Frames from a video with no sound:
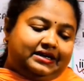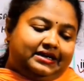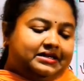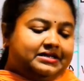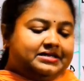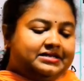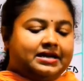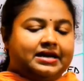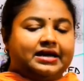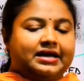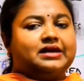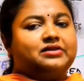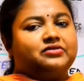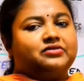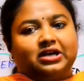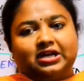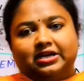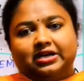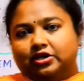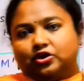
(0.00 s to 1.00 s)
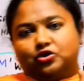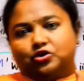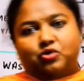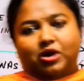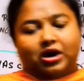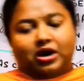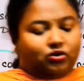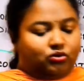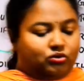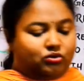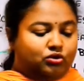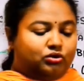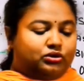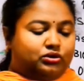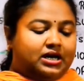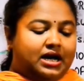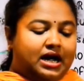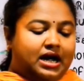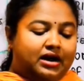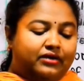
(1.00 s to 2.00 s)
It is again related to our
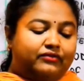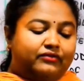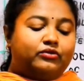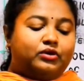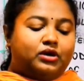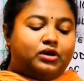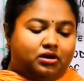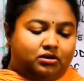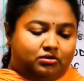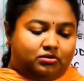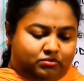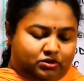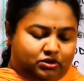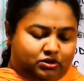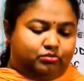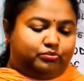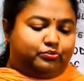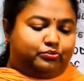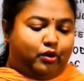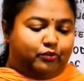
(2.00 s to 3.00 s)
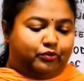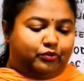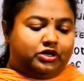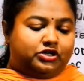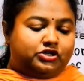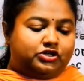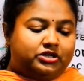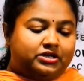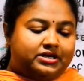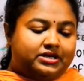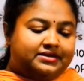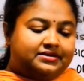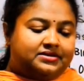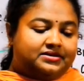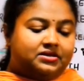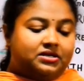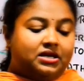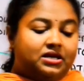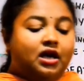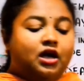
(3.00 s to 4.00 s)
growth curve, population
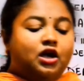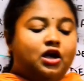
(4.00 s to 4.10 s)
density.